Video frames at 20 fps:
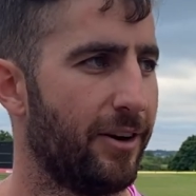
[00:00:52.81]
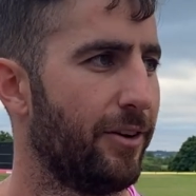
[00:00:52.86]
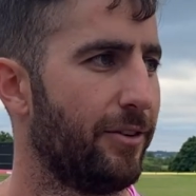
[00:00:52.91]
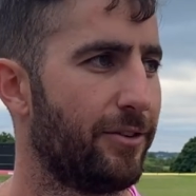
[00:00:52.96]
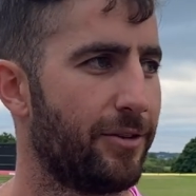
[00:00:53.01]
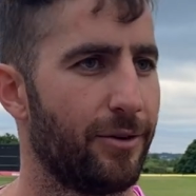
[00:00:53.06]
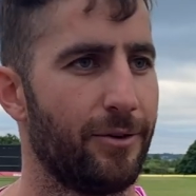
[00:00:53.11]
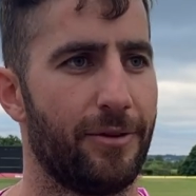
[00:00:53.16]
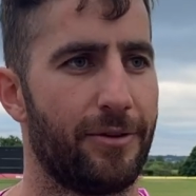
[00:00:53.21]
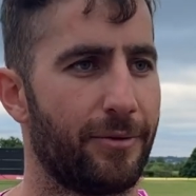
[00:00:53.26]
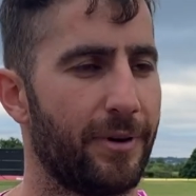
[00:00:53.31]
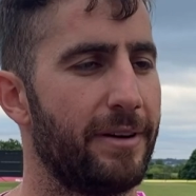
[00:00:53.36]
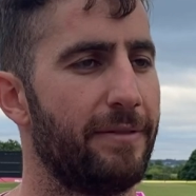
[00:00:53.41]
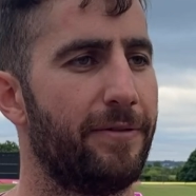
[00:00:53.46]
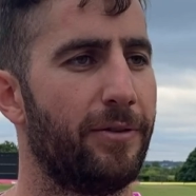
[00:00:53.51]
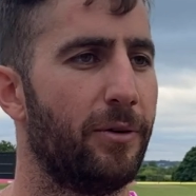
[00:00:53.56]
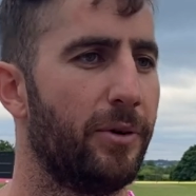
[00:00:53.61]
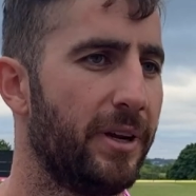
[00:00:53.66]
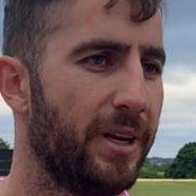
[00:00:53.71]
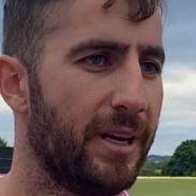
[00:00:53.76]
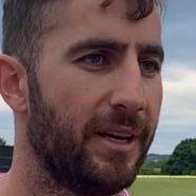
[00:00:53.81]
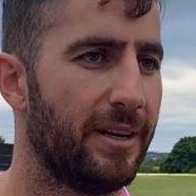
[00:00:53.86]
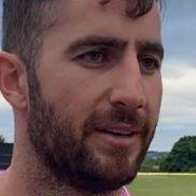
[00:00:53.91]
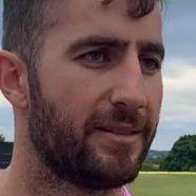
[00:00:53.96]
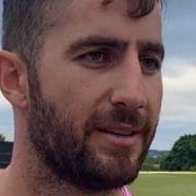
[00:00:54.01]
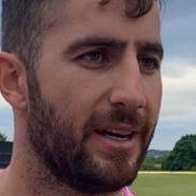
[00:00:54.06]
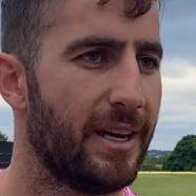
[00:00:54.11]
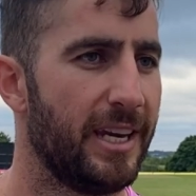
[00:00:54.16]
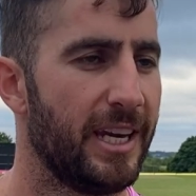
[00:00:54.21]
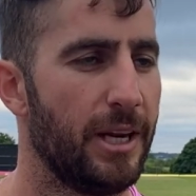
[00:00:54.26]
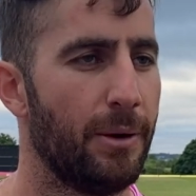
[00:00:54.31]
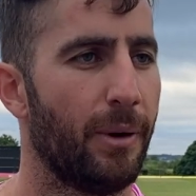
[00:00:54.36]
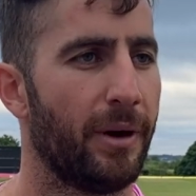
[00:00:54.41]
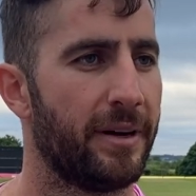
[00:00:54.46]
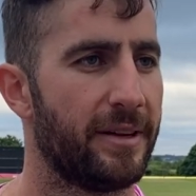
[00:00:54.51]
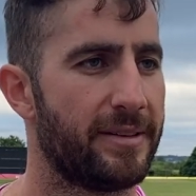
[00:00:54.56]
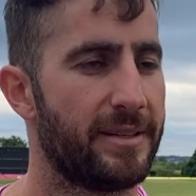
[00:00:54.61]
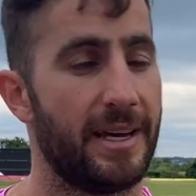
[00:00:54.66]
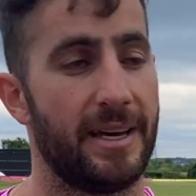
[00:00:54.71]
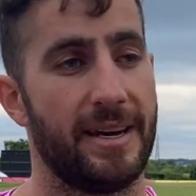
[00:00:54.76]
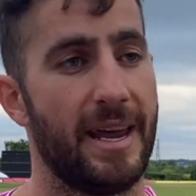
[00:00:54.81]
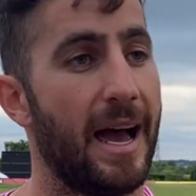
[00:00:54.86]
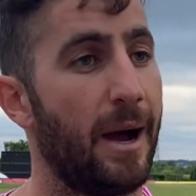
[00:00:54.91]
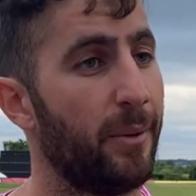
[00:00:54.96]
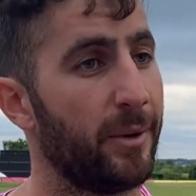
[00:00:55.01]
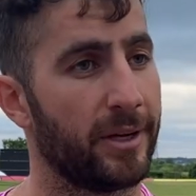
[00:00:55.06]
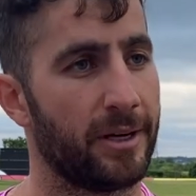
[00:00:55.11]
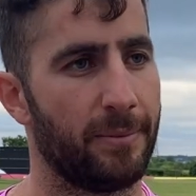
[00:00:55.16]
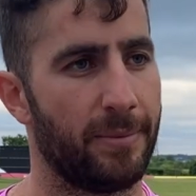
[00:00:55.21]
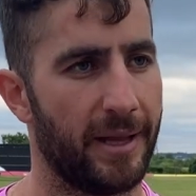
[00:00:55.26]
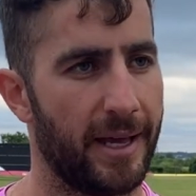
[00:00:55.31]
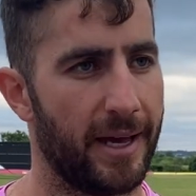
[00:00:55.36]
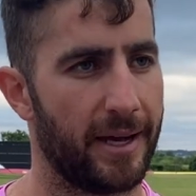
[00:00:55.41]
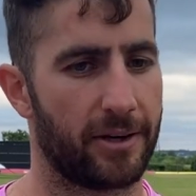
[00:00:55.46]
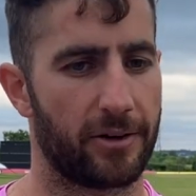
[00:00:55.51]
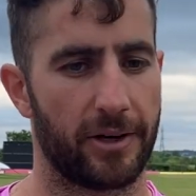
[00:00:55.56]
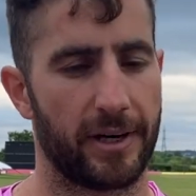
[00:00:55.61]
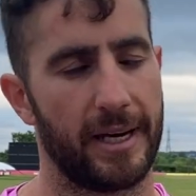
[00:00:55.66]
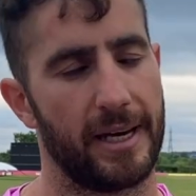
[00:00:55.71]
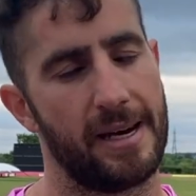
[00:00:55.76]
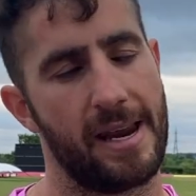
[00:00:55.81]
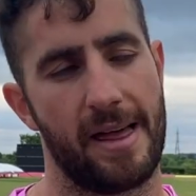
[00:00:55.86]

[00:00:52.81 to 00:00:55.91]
2, 3, 4 years, you understand how we're going to play our cricket.